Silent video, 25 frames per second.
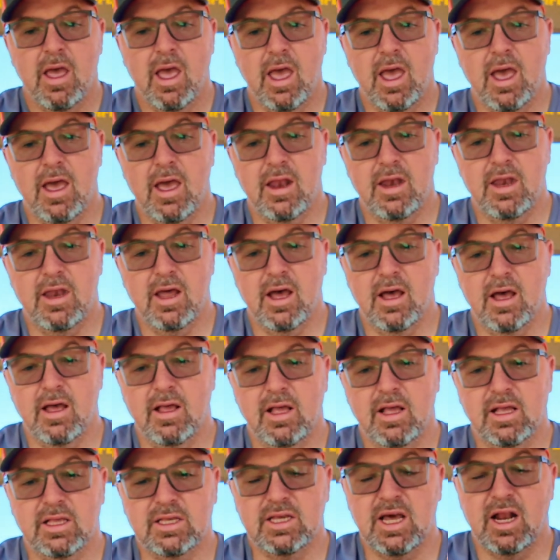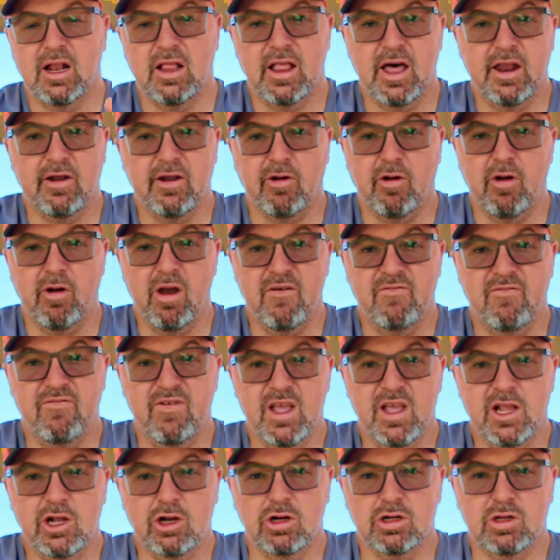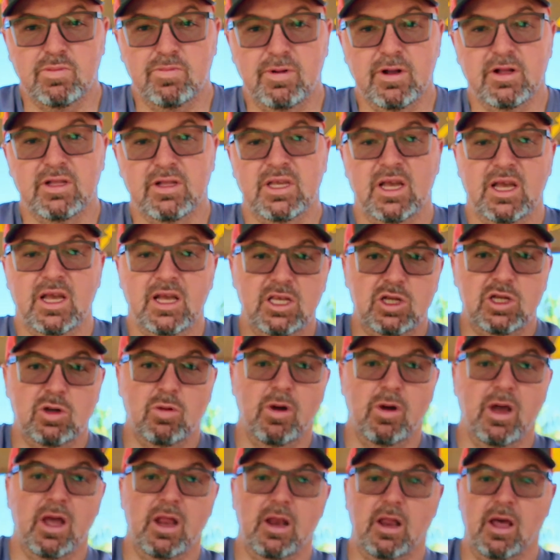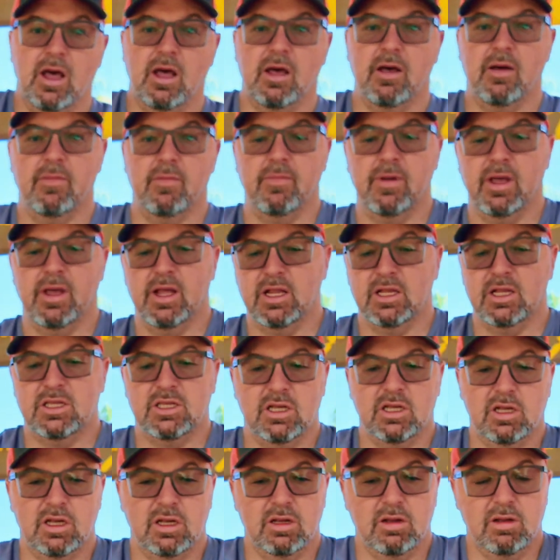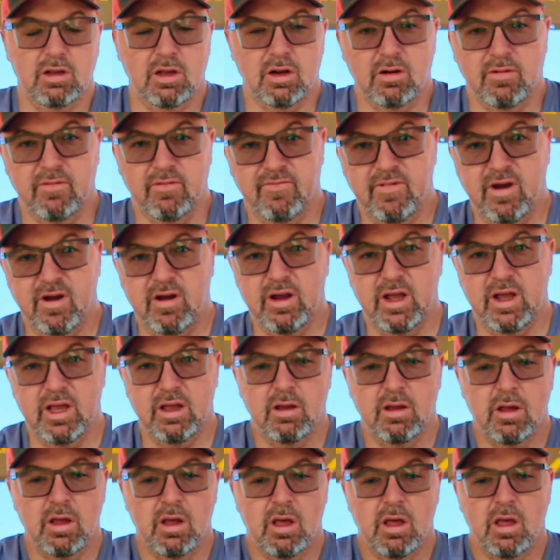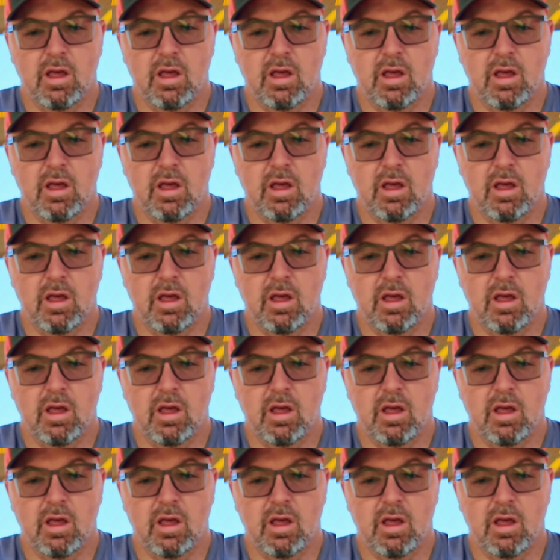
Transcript: and it's got a lot of great features built into it, and it's, you know, very